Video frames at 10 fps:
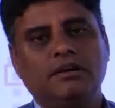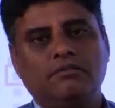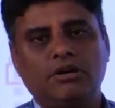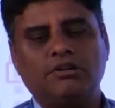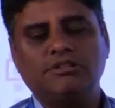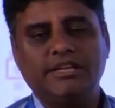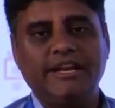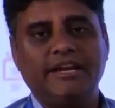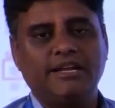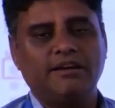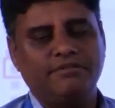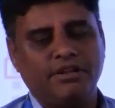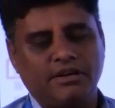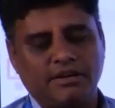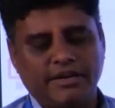whatever the data we
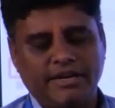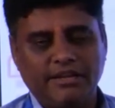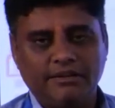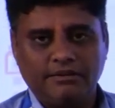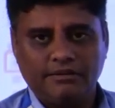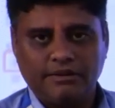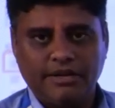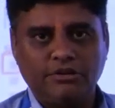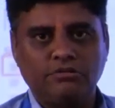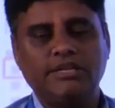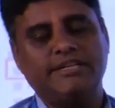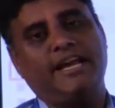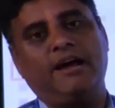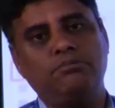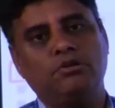are getting into the
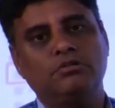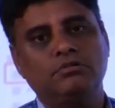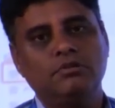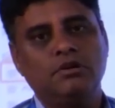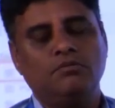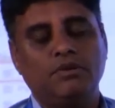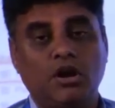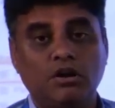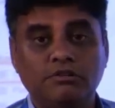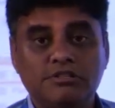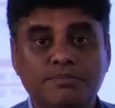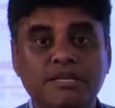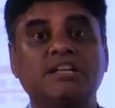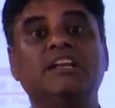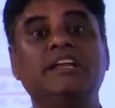Tableau will always be
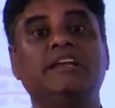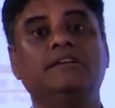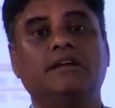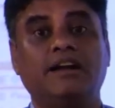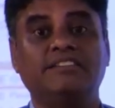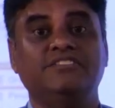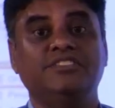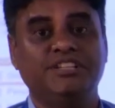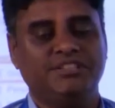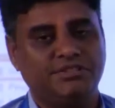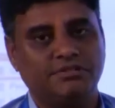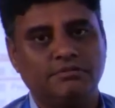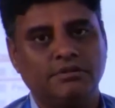clean and neat.